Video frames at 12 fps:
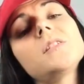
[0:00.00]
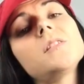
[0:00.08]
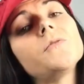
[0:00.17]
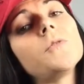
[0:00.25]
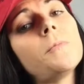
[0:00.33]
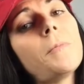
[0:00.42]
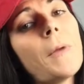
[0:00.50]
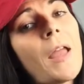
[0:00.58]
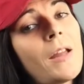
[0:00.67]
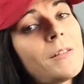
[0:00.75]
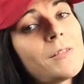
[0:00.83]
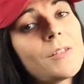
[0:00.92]
different
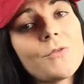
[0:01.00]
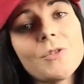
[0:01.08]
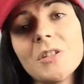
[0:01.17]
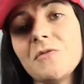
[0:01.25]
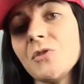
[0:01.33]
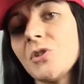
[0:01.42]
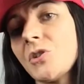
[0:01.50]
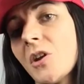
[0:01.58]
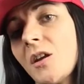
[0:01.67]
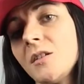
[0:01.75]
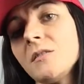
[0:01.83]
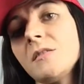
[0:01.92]
pains for different
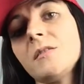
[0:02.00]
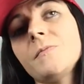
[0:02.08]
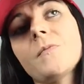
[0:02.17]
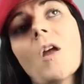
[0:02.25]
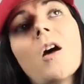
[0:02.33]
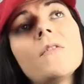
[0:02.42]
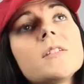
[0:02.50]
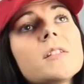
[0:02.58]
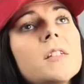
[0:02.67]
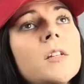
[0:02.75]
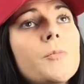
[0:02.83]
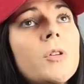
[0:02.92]
strains.
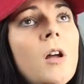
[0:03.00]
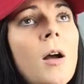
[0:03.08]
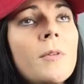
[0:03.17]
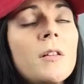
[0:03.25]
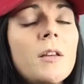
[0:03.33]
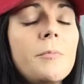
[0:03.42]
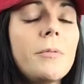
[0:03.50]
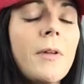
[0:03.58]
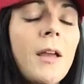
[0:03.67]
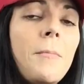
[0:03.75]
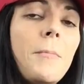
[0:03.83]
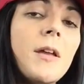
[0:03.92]
Obviously, a predominantly
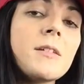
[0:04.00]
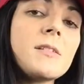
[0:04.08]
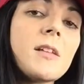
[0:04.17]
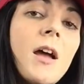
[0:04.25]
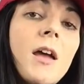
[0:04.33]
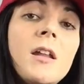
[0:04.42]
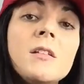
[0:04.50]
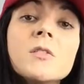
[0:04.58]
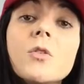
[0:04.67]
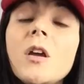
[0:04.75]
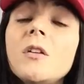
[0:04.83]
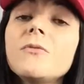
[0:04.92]
plant-based diet is
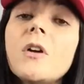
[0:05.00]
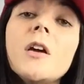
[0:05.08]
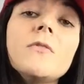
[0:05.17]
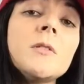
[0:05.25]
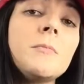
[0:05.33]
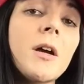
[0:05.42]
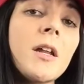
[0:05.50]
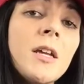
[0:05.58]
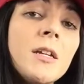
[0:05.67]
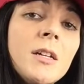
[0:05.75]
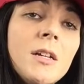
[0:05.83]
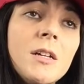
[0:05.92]
great for everybody.